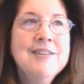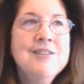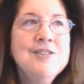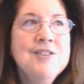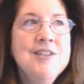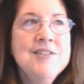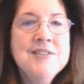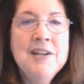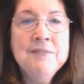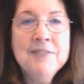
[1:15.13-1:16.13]
She is
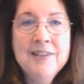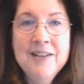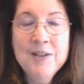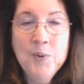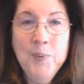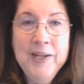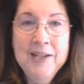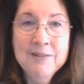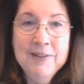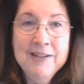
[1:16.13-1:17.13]
definitely the
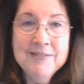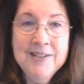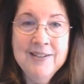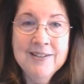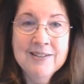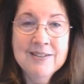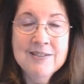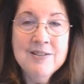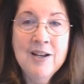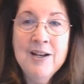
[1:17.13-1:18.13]
queen around
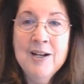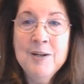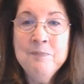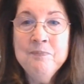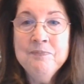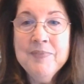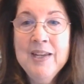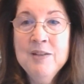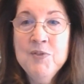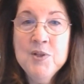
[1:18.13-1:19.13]
here. And
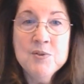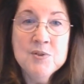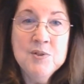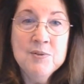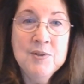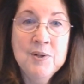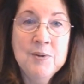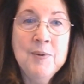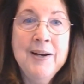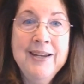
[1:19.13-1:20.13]
for those who don't
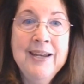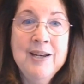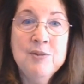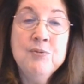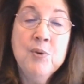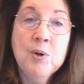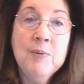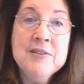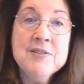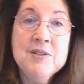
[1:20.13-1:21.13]
know, I have 4
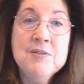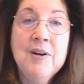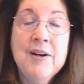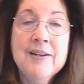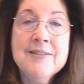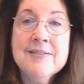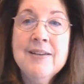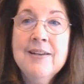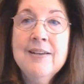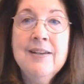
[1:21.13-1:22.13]
rescue dogs,
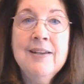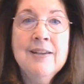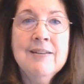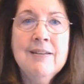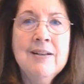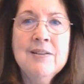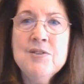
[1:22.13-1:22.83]
and I'll